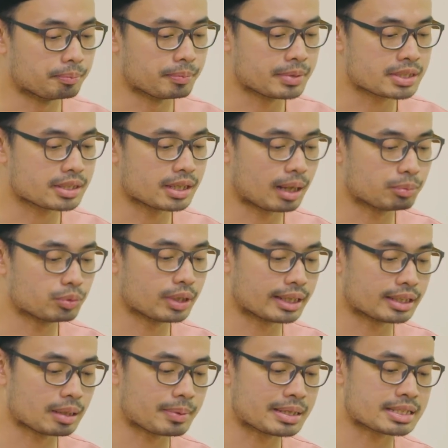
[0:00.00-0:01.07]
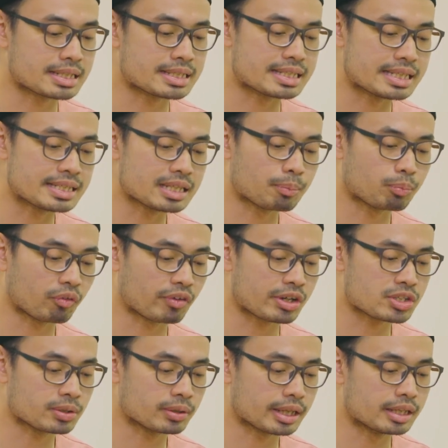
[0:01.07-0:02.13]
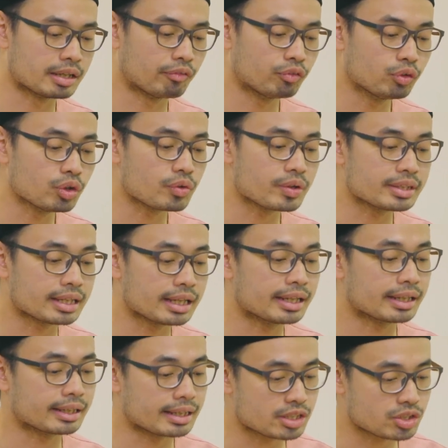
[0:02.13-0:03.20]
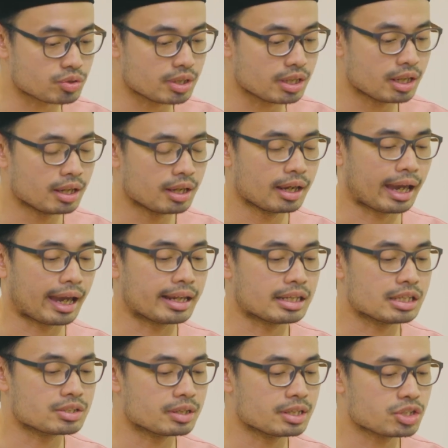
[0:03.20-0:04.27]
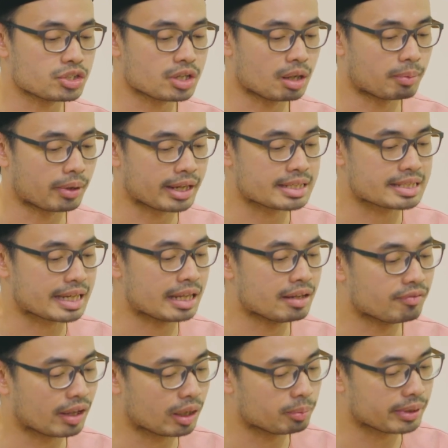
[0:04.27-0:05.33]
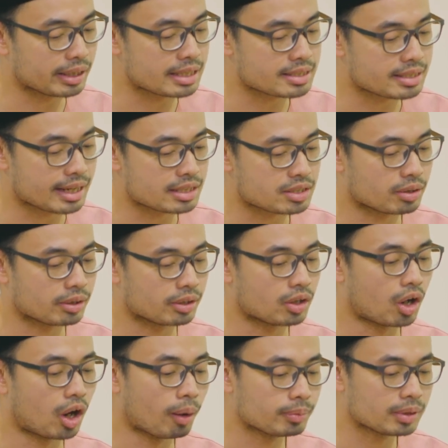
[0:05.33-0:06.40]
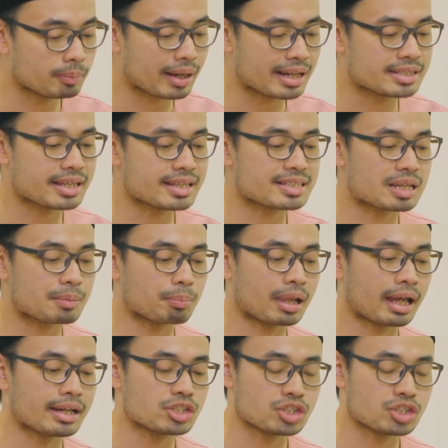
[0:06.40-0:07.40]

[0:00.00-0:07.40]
Mr. Abdul Latip is a seasoned professional in the food retailing industry, and he's going to share about his invaluable insights on optimizing supply